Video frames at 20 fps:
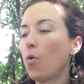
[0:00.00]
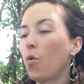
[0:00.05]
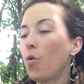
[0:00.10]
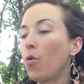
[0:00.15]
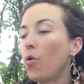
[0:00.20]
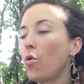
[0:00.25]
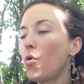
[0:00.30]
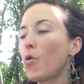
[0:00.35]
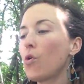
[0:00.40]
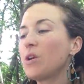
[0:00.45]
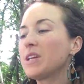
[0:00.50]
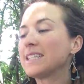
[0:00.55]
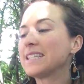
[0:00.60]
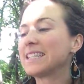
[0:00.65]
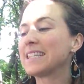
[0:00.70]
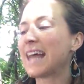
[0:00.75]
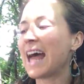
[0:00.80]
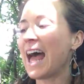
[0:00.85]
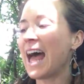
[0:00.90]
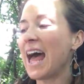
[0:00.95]
Who is
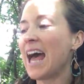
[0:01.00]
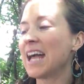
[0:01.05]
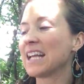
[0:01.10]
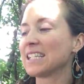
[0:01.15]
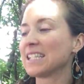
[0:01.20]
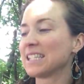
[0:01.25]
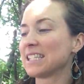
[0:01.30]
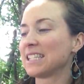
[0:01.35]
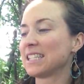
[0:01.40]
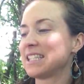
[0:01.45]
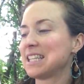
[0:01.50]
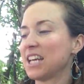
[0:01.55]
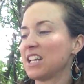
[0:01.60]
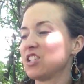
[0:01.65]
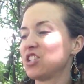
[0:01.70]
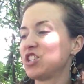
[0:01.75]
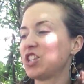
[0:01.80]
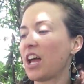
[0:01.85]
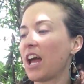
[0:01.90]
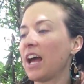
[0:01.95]
that?
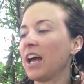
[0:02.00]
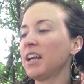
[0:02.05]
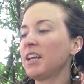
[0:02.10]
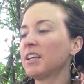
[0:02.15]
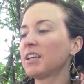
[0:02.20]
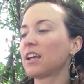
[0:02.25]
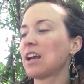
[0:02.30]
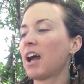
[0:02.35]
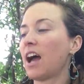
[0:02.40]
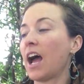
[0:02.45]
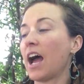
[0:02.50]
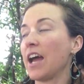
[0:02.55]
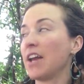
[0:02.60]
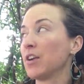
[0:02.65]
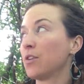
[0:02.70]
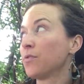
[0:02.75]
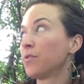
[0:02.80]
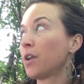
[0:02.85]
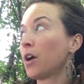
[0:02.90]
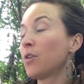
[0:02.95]
Said Jack. I
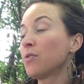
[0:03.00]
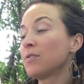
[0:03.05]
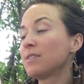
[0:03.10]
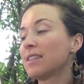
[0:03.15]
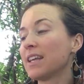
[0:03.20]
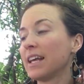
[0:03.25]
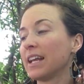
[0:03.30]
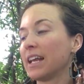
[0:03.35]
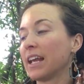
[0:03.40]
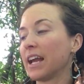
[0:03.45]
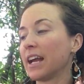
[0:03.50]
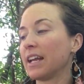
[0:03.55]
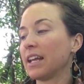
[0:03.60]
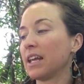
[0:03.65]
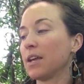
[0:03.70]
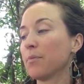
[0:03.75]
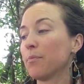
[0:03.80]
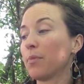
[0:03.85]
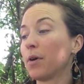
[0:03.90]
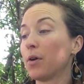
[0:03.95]
don't know, said
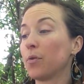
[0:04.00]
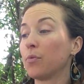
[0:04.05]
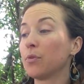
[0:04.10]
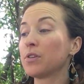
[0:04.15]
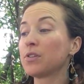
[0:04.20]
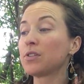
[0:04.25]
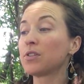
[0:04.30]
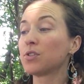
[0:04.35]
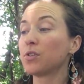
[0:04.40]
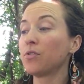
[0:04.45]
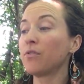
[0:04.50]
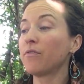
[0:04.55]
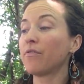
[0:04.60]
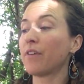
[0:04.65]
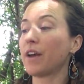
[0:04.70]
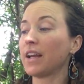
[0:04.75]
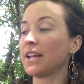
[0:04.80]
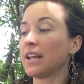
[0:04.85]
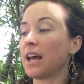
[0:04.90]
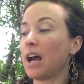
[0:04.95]
Annie, but we'll soon
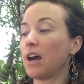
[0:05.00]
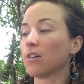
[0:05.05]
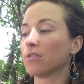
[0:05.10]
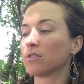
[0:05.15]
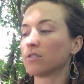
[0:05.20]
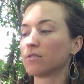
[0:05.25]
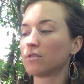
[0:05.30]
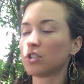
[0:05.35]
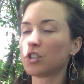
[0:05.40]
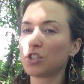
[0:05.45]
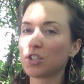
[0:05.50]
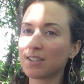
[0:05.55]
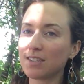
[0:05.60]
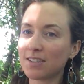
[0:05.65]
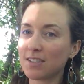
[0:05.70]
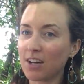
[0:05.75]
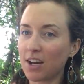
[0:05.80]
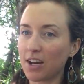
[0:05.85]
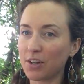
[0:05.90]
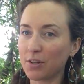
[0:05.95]
find out. She
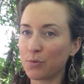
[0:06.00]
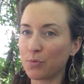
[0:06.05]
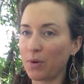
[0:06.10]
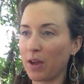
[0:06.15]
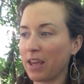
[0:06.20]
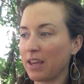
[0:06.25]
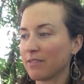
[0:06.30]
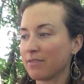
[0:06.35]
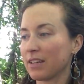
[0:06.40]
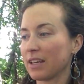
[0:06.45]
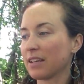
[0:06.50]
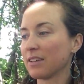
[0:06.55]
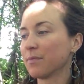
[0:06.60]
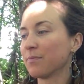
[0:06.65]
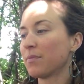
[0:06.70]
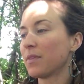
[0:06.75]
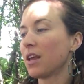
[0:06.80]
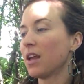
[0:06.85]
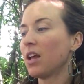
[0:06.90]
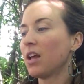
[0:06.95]
started waving.
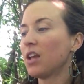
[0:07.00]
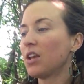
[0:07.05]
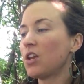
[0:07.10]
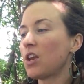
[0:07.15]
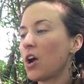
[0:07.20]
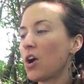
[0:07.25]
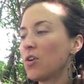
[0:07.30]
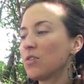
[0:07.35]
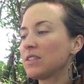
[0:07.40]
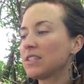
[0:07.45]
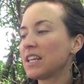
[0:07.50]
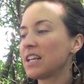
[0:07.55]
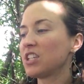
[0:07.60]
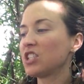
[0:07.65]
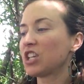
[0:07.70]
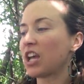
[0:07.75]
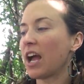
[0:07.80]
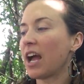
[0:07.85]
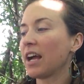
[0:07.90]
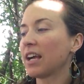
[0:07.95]
No, said
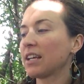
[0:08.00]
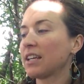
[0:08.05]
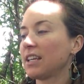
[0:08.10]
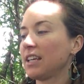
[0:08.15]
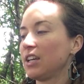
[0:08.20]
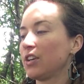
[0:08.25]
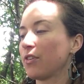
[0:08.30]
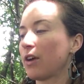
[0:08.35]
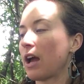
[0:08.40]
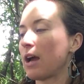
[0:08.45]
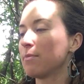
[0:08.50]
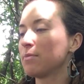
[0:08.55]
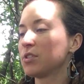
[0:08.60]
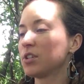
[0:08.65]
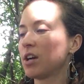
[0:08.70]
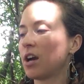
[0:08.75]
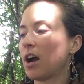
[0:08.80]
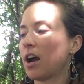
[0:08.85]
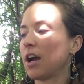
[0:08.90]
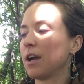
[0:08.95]
Jack. He grabbed
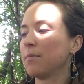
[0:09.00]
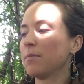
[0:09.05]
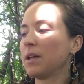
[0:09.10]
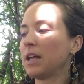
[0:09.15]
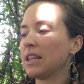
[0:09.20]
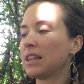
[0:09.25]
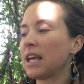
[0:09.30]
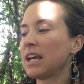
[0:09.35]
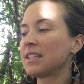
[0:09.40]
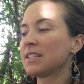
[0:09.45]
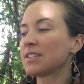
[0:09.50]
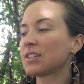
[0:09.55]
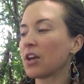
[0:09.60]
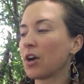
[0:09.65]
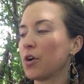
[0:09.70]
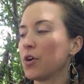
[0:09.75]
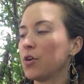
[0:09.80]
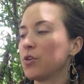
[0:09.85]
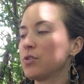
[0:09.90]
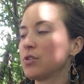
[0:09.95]
her arm. Let's
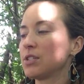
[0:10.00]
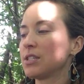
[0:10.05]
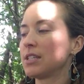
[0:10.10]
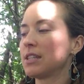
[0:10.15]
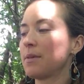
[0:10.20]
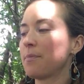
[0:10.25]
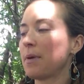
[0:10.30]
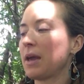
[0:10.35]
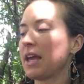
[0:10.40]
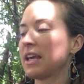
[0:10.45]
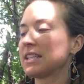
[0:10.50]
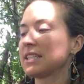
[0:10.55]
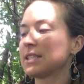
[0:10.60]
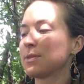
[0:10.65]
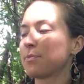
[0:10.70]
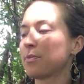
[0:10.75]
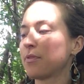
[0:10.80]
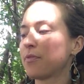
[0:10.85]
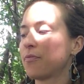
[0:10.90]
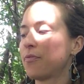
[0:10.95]
go to the base
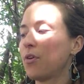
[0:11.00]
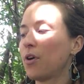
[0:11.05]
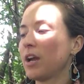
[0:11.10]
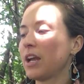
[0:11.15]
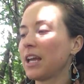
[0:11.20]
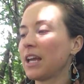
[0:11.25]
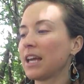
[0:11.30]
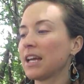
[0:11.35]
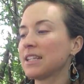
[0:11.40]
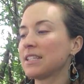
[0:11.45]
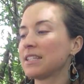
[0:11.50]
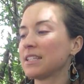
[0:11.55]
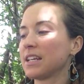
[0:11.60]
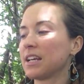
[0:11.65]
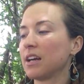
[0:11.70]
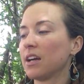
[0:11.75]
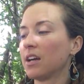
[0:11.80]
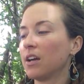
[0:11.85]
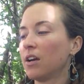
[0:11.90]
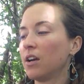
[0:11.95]
before he gets
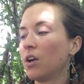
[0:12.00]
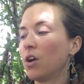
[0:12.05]
here.